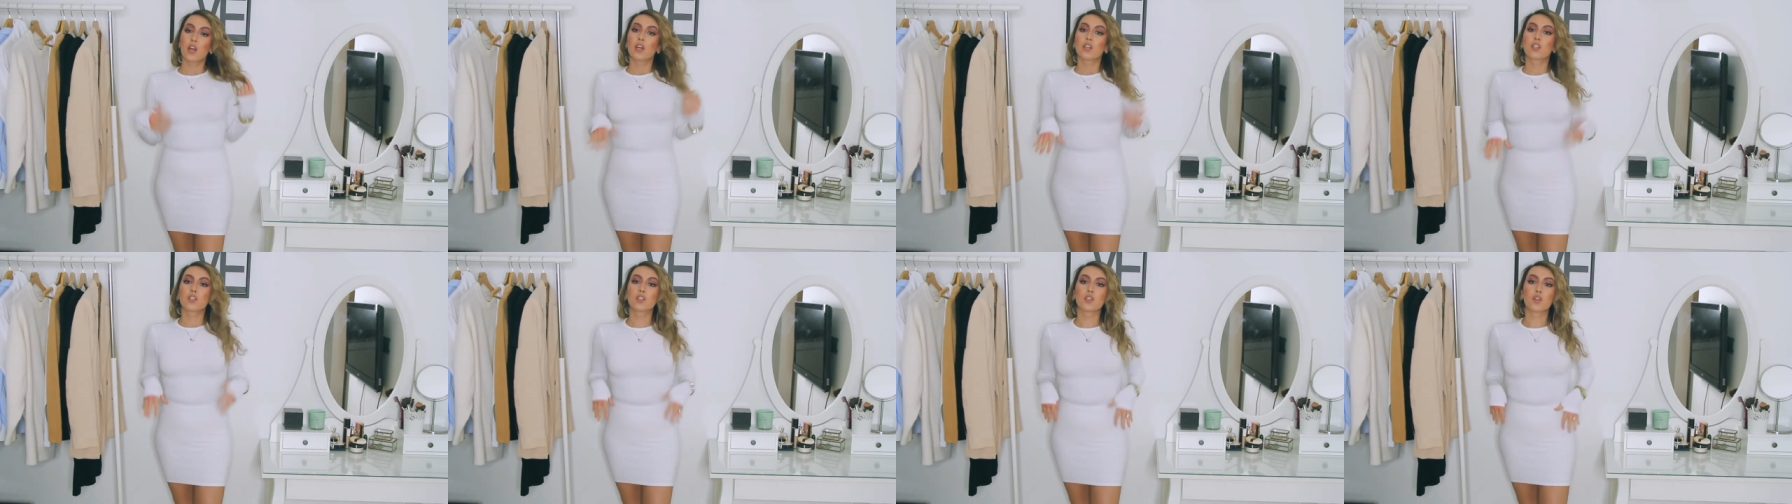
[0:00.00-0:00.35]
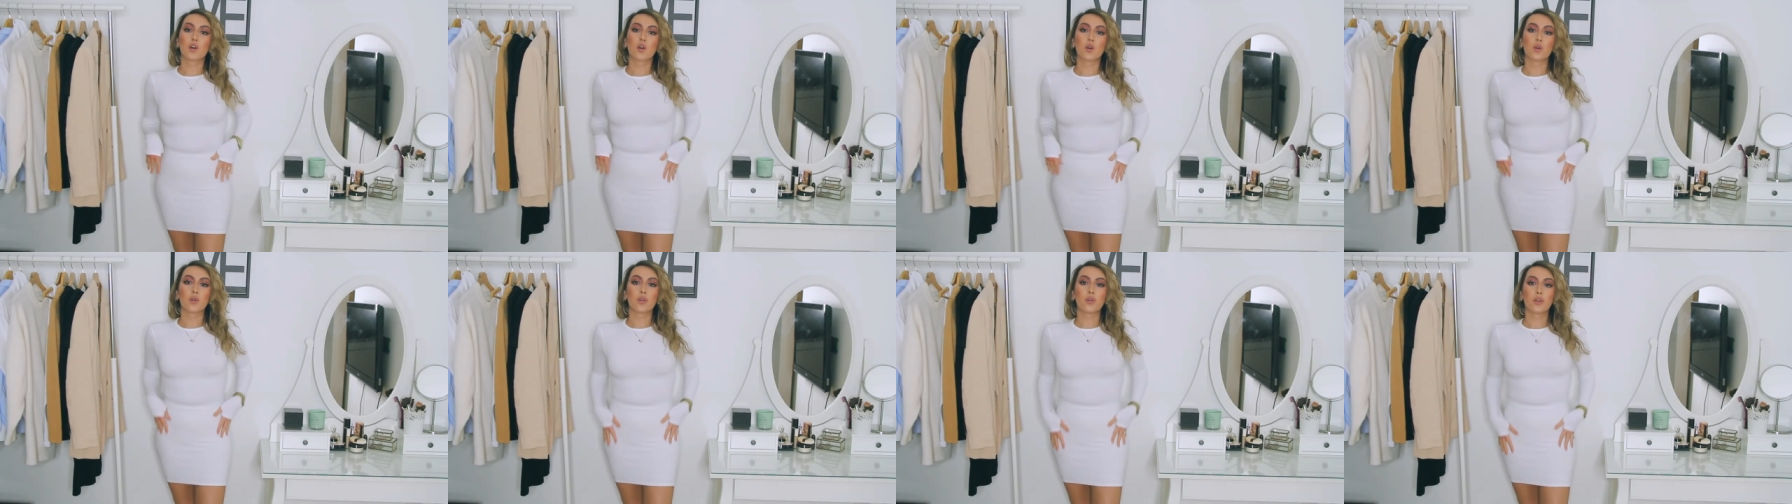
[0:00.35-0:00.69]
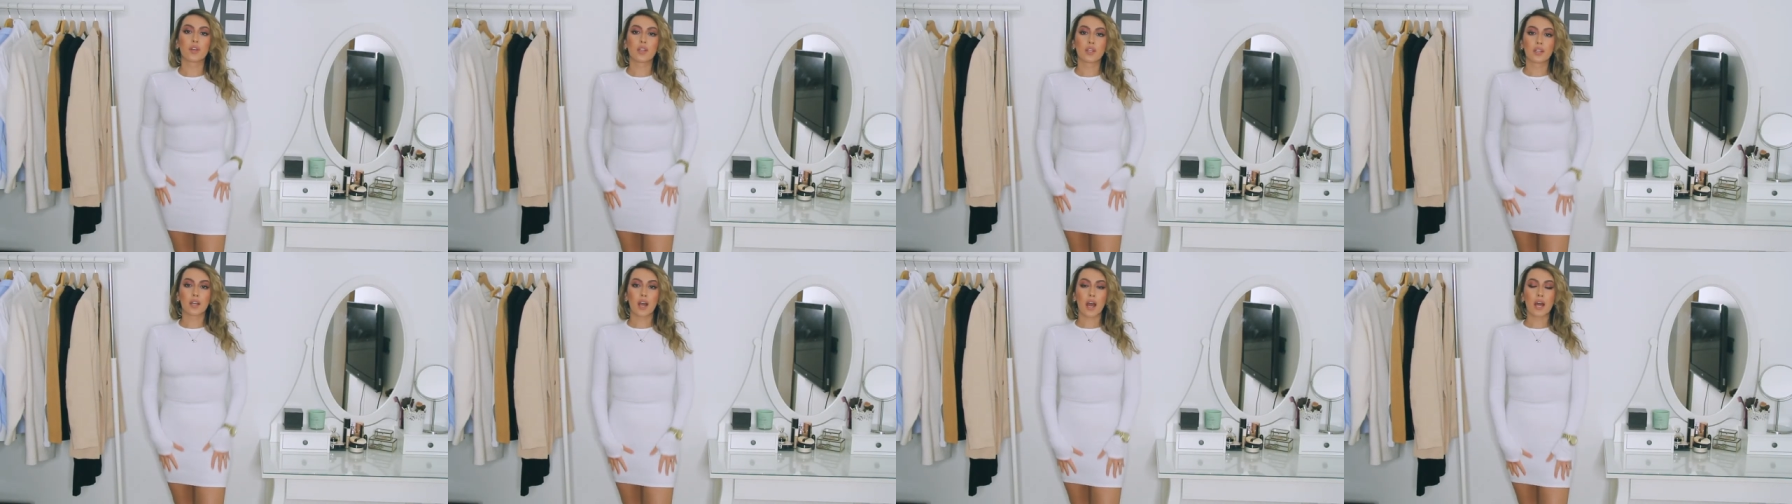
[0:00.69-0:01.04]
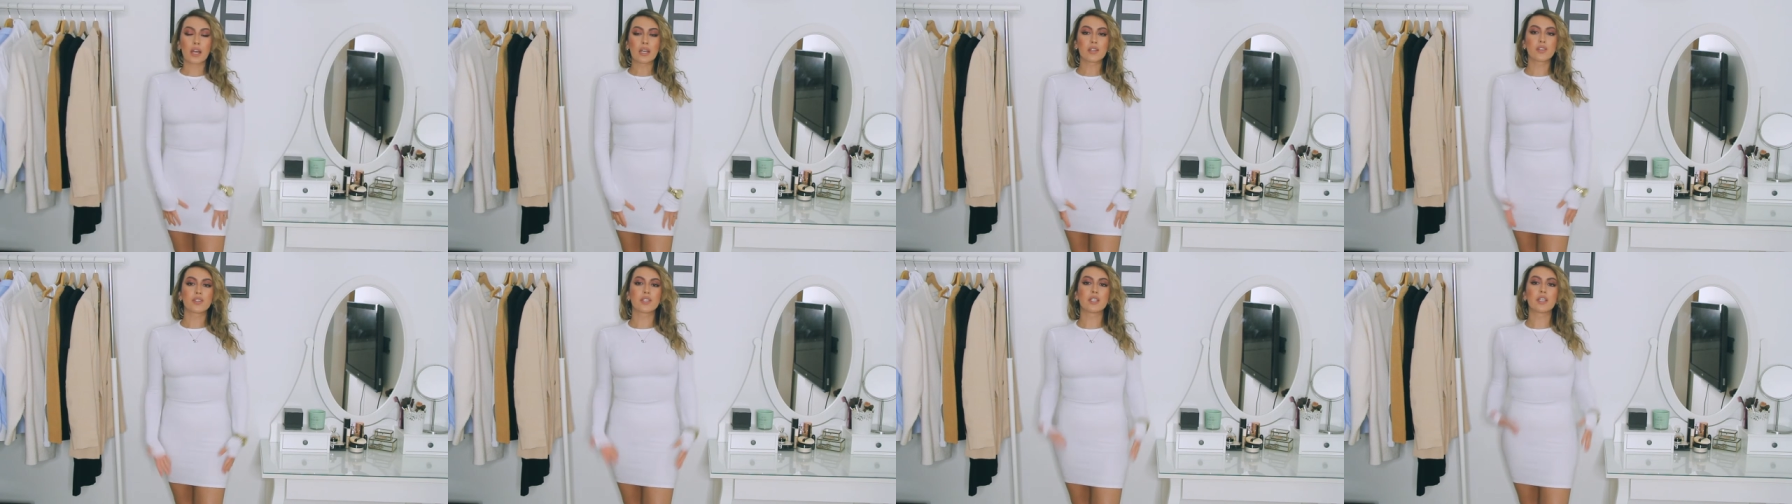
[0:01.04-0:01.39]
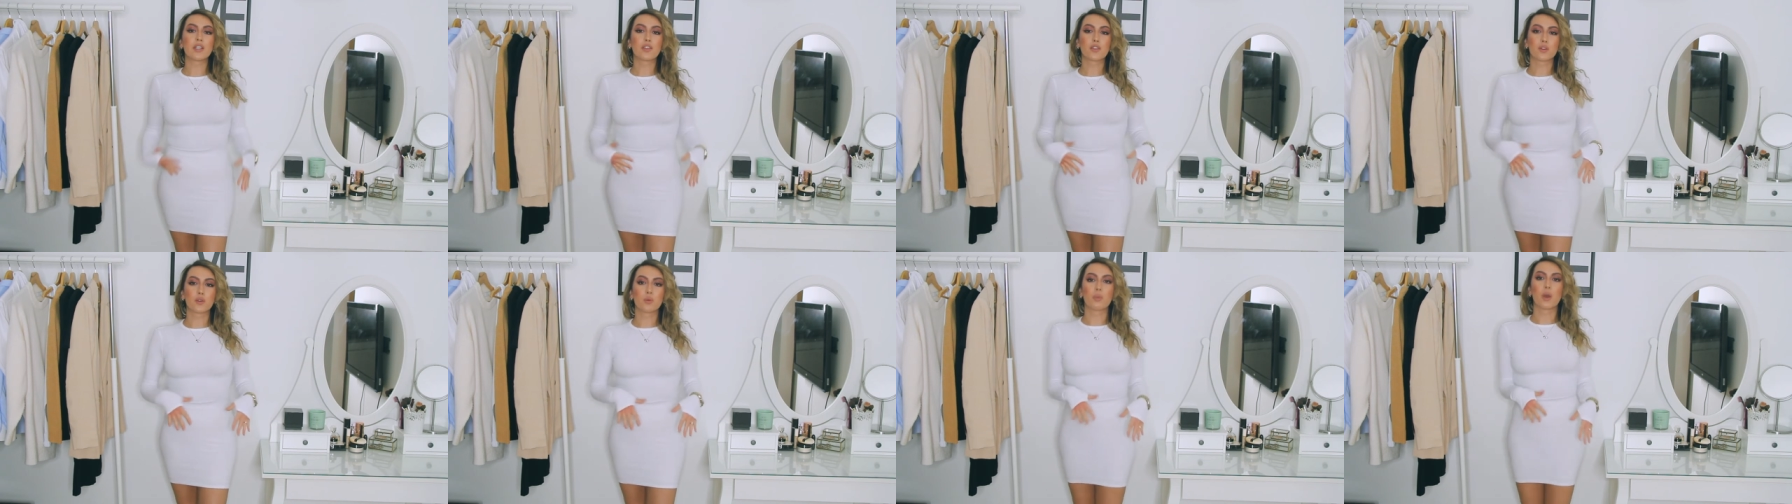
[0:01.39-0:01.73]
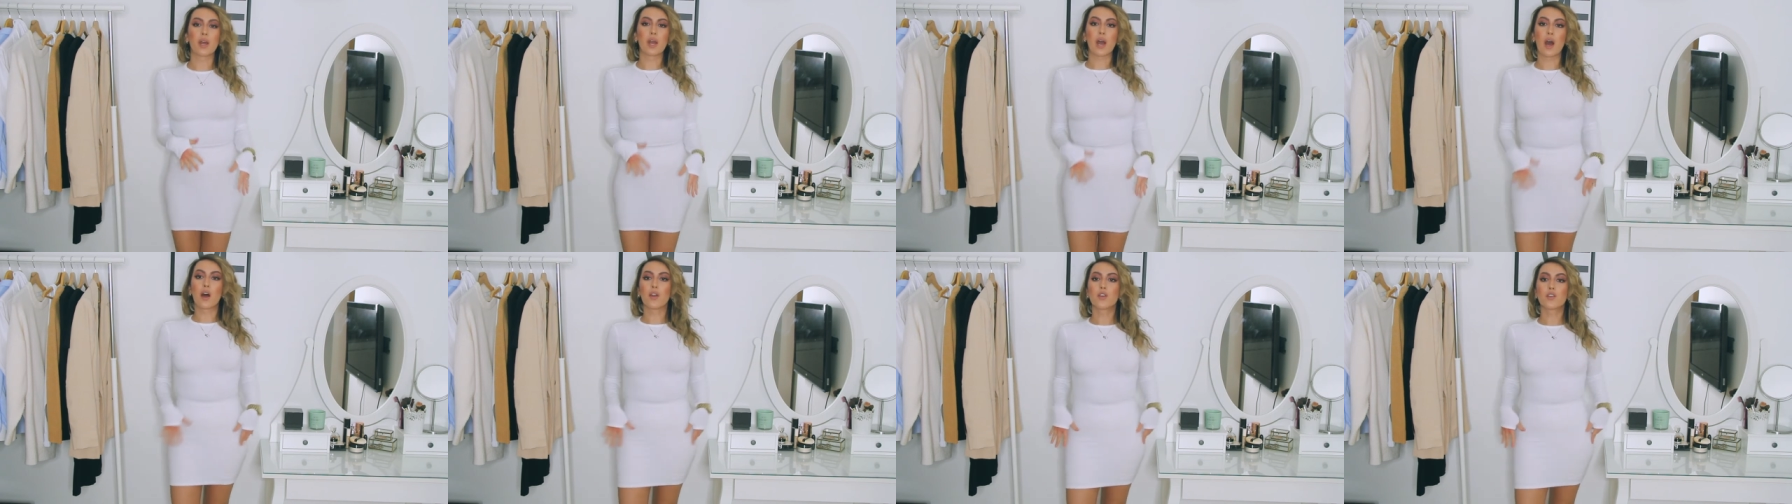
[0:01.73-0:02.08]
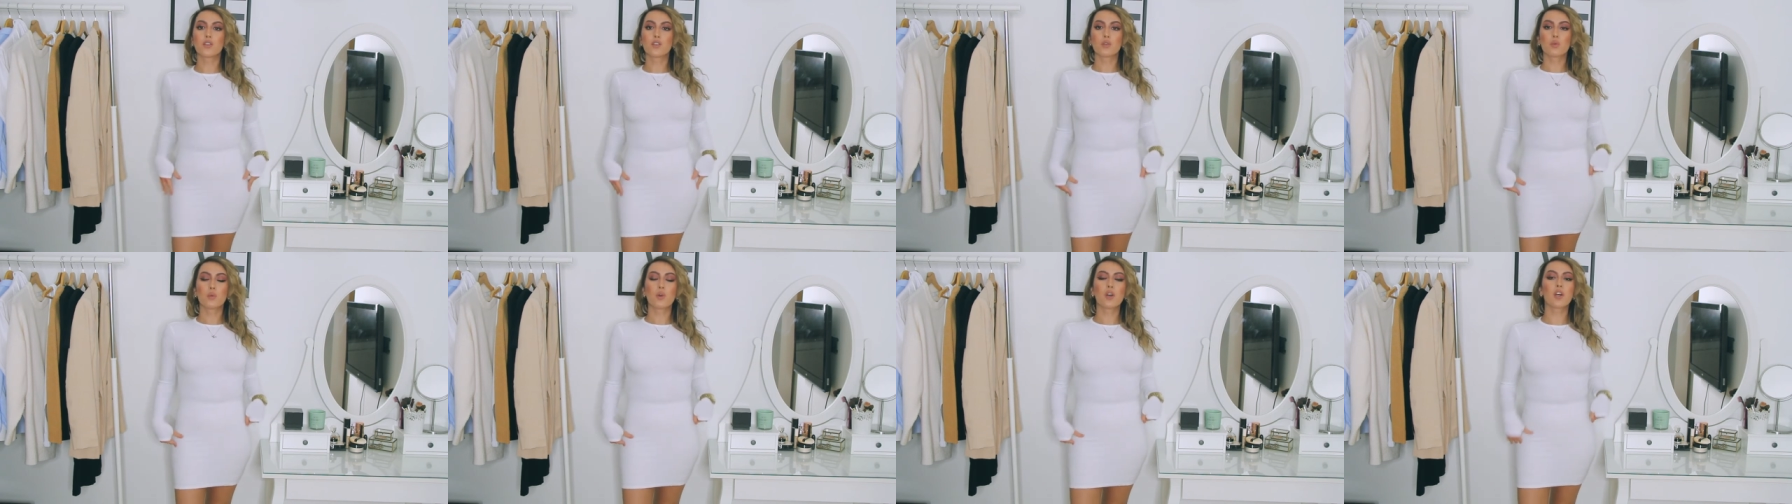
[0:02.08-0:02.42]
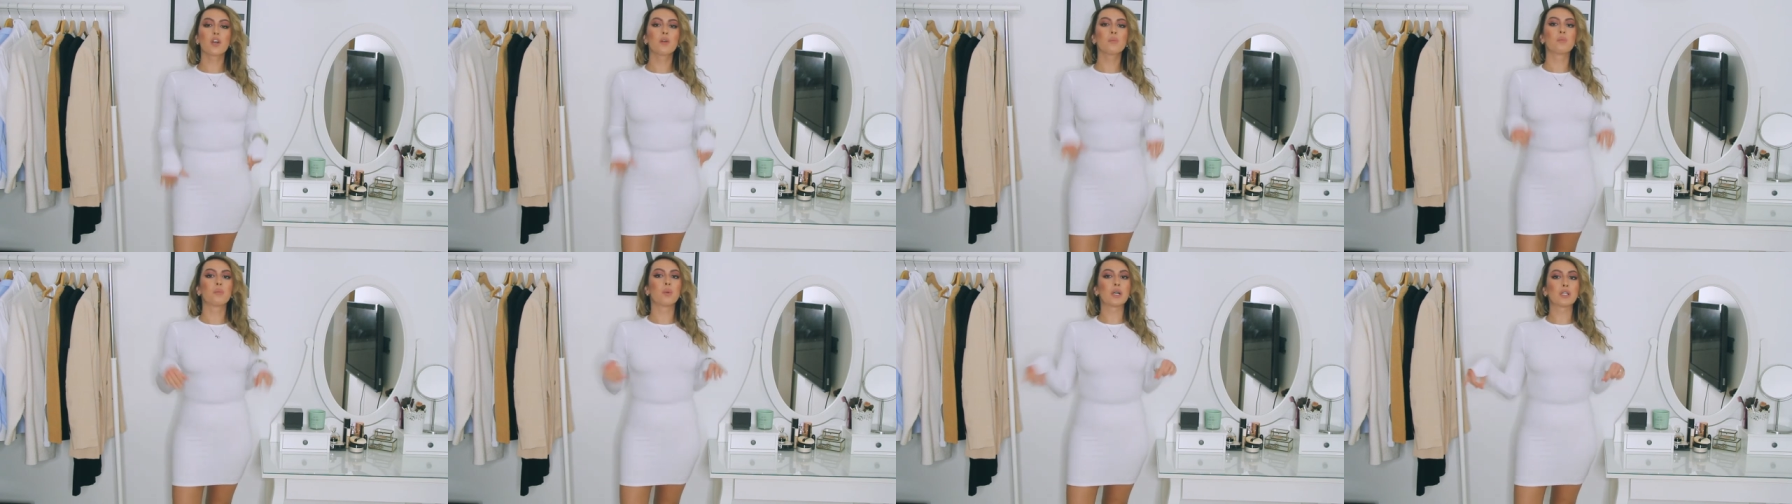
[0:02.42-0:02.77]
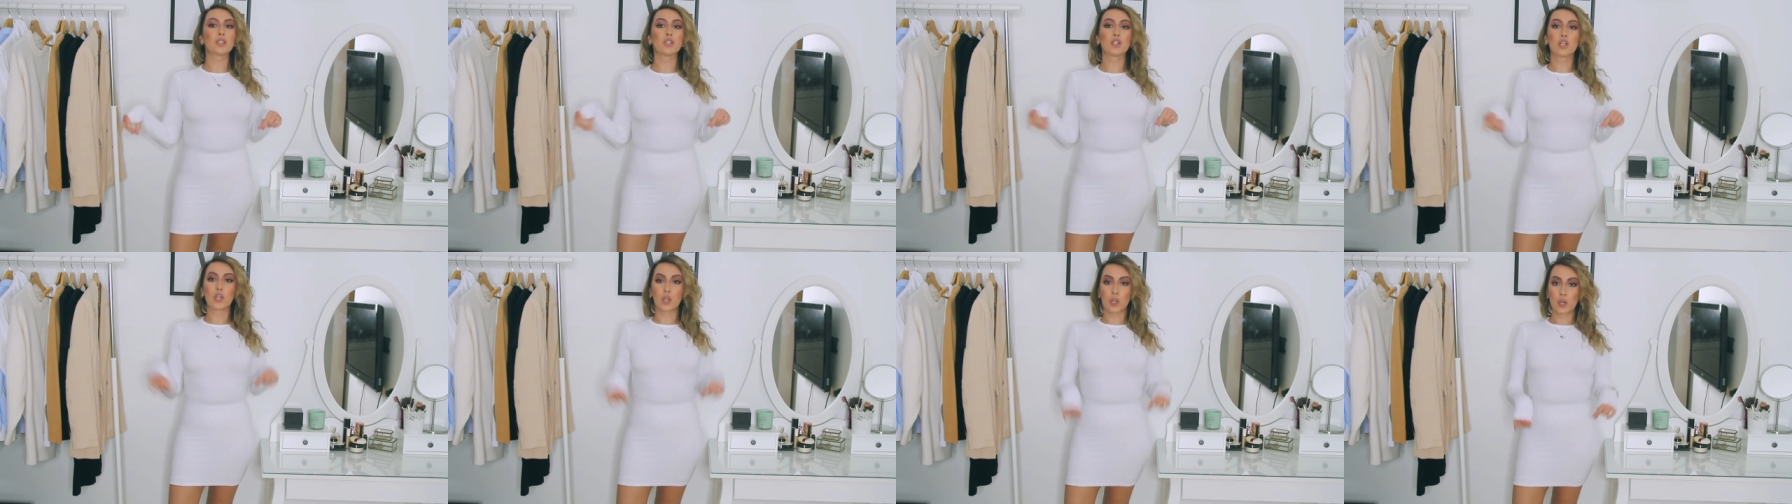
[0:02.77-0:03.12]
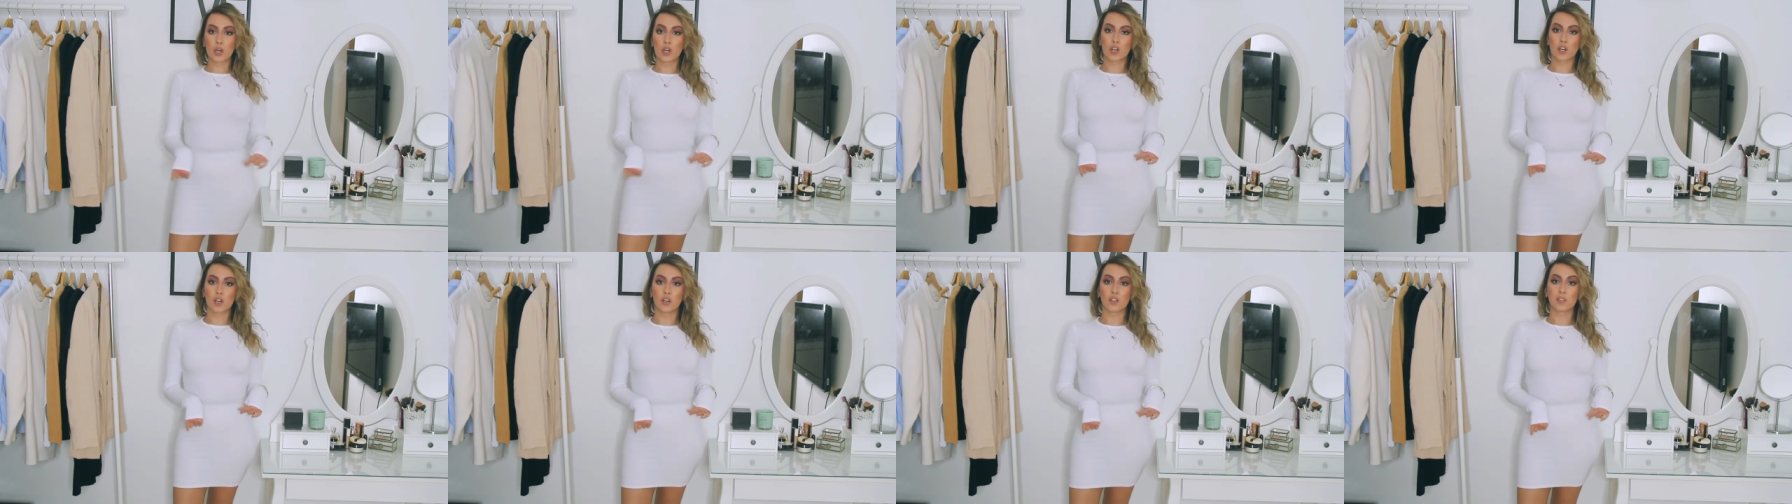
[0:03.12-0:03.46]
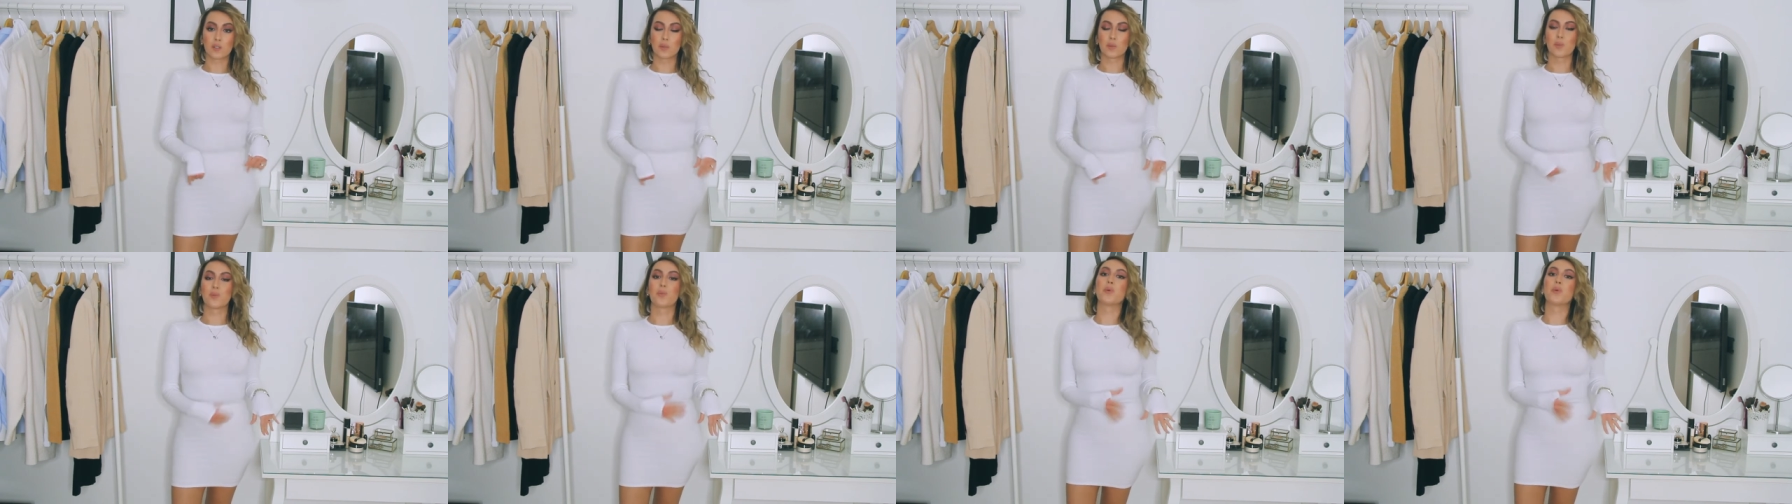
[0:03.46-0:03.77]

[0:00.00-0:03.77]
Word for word: so you can kind of see through my underwear, but girl,